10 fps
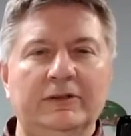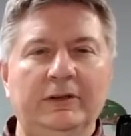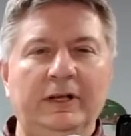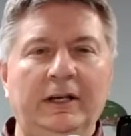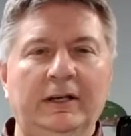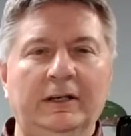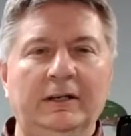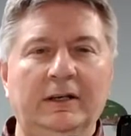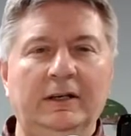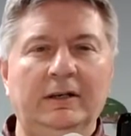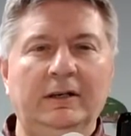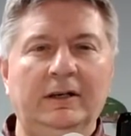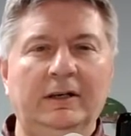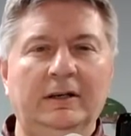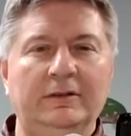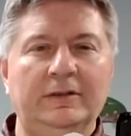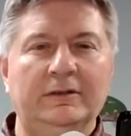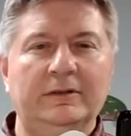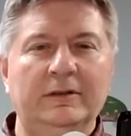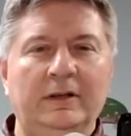unique, and then just